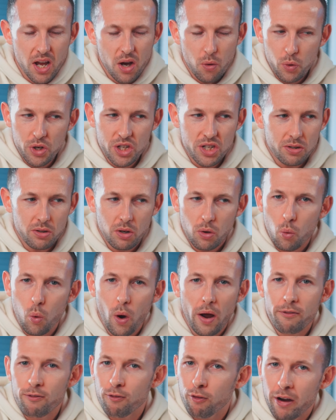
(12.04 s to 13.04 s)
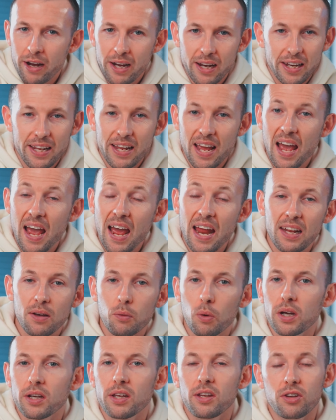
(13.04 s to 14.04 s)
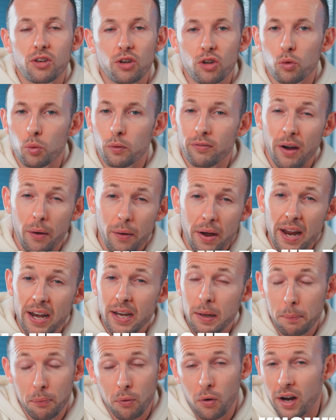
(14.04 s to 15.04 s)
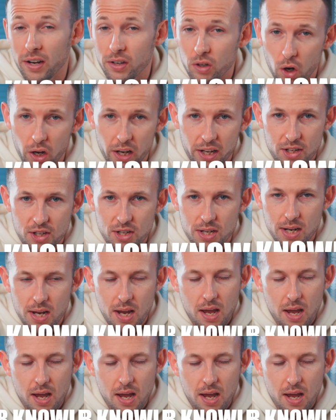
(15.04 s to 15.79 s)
which quite frankly anyone can use without any prior knowledge?